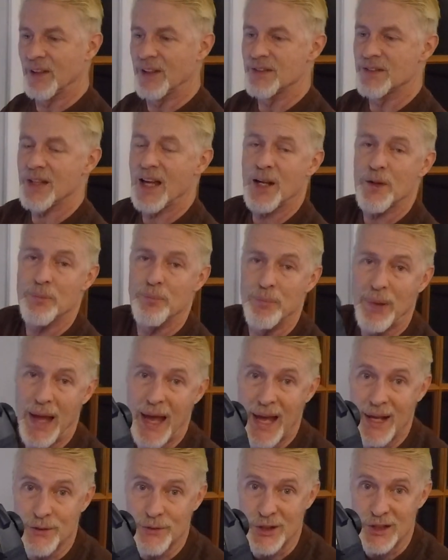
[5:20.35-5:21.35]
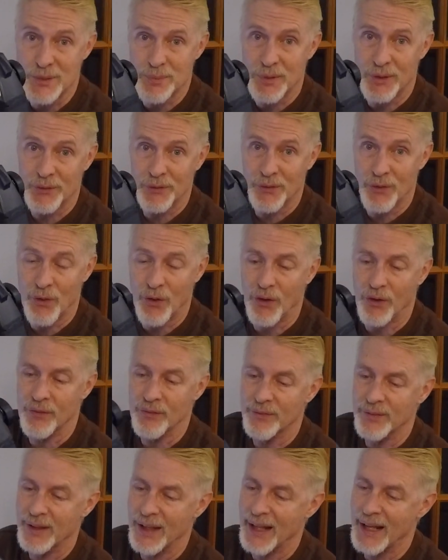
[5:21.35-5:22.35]
not a bad transmitter at all.
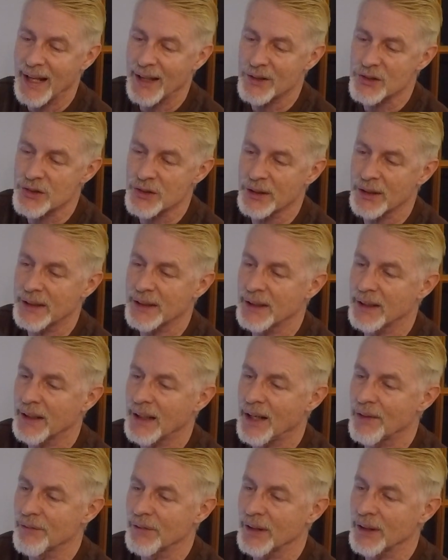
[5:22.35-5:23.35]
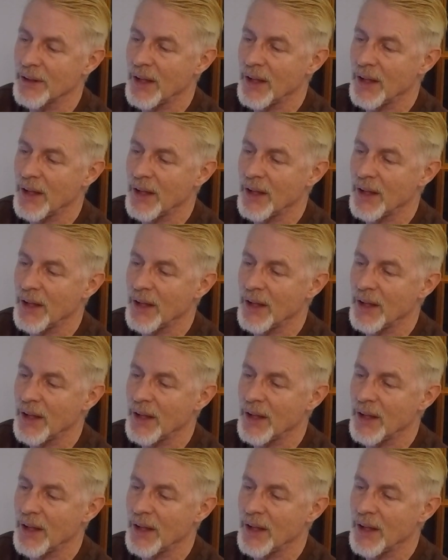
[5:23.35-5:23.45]
And actually, I really